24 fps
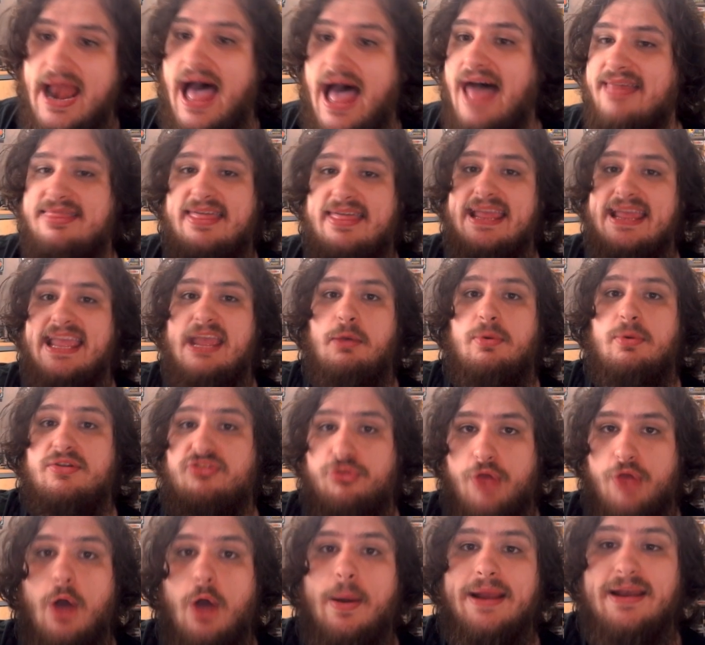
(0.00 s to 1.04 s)
I think he was
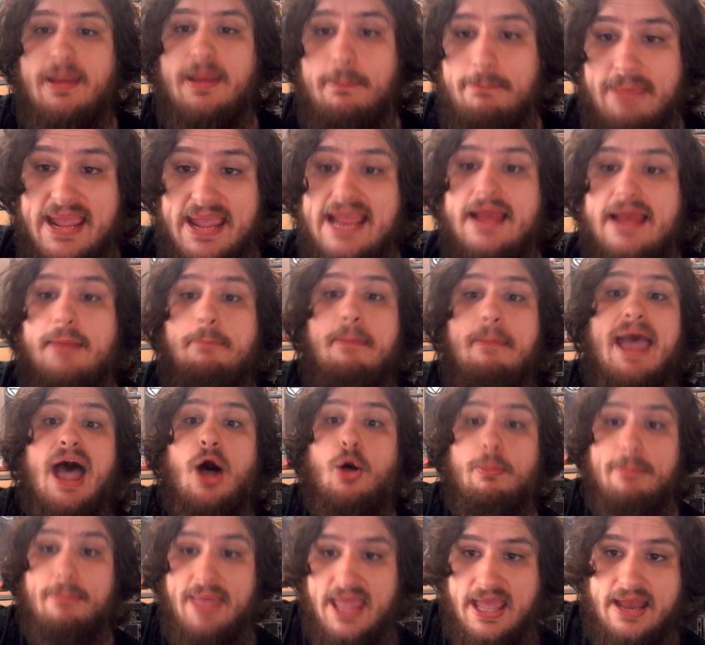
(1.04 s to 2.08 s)
throwing to me and
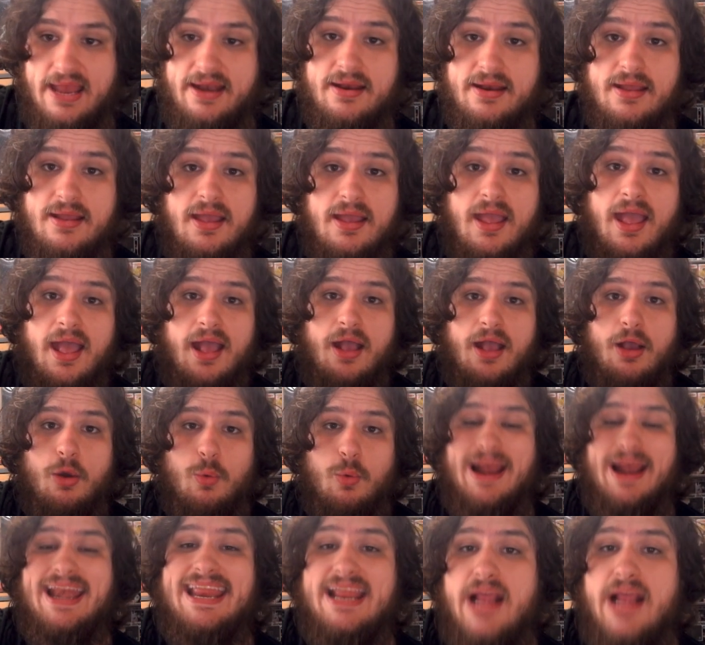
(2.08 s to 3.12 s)
Melman
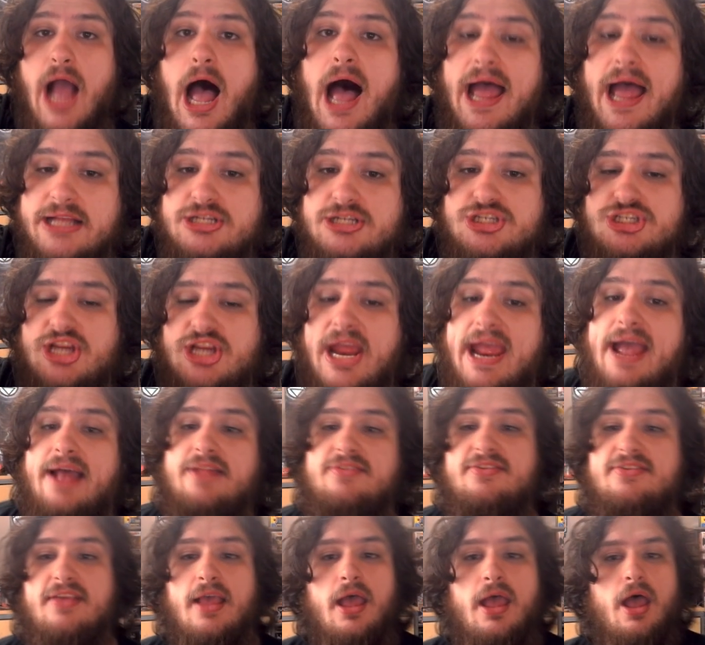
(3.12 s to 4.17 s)
when he got his
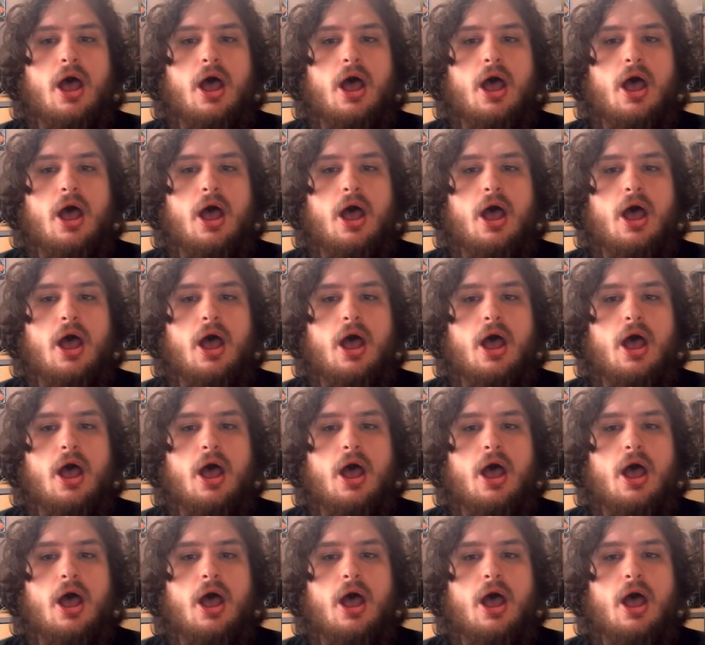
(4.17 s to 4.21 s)
chance.